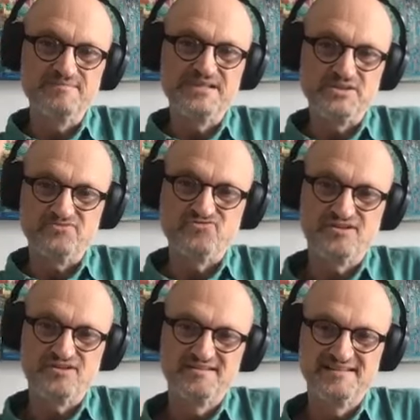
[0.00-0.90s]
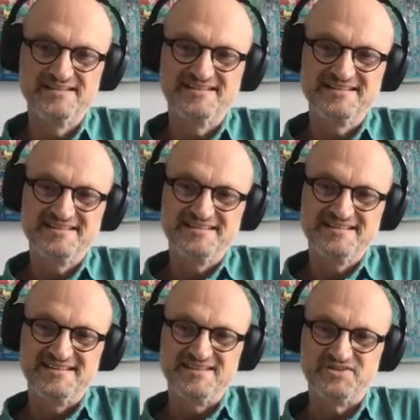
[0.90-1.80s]
and beyond,
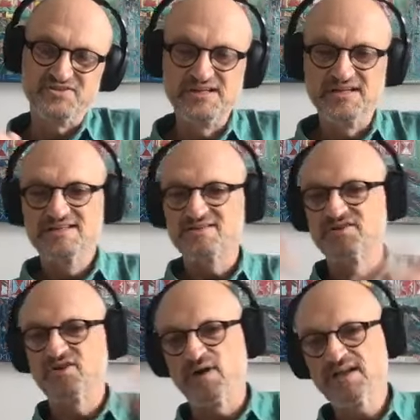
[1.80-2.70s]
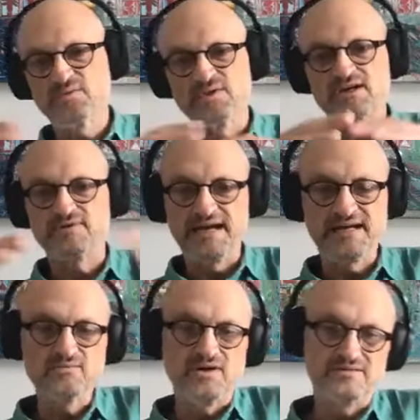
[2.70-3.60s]
you know. So no wonder we
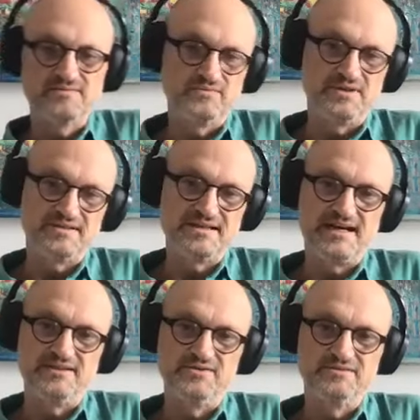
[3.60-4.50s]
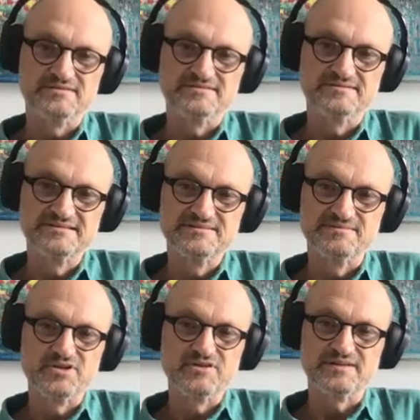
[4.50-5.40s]
create what what Carl Jung
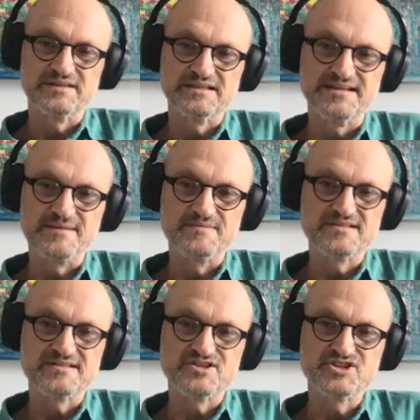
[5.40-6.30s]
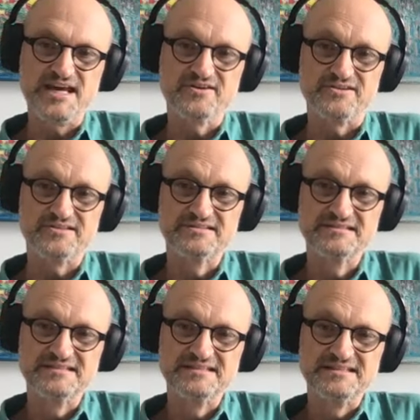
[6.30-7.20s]
beautifully named as the shadow.
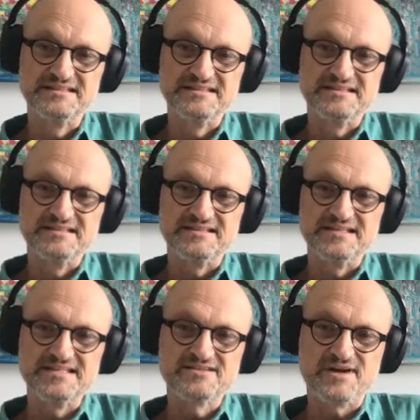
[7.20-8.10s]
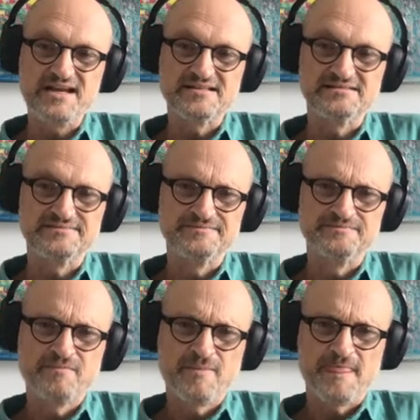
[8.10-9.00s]
These great
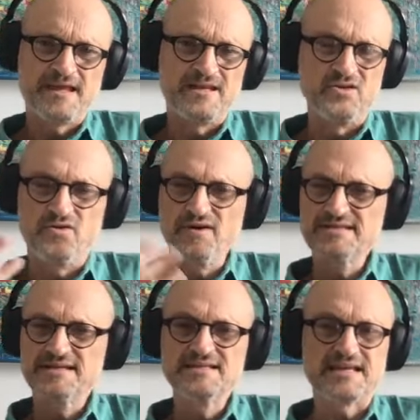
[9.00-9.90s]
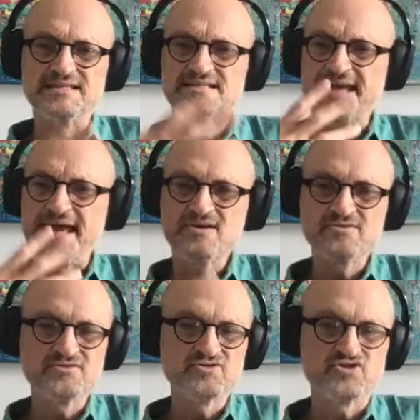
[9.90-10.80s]
noises and
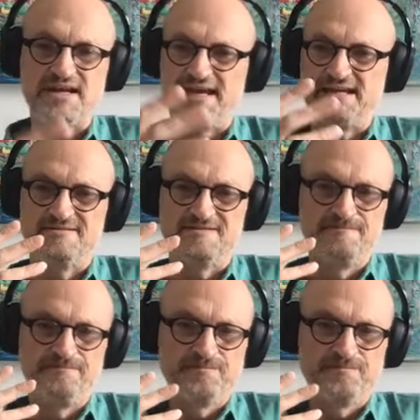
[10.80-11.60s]
sounds and